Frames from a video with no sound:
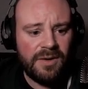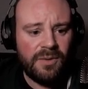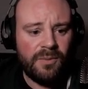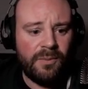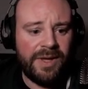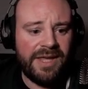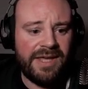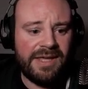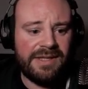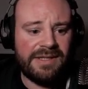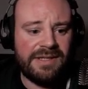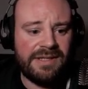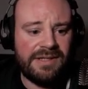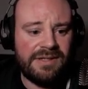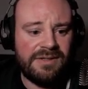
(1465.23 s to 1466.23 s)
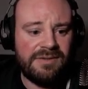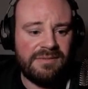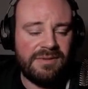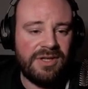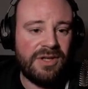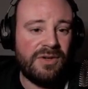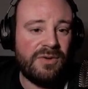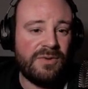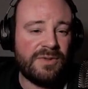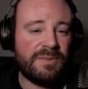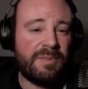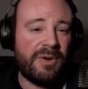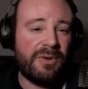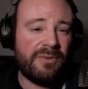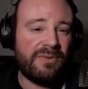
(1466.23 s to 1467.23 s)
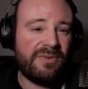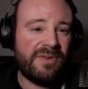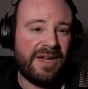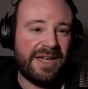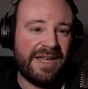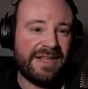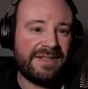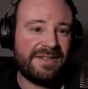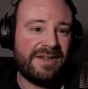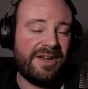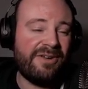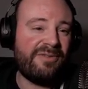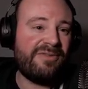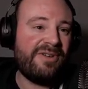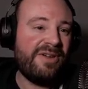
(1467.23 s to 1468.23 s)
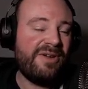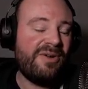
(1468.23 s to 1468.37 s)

we can use both, I guess, kind of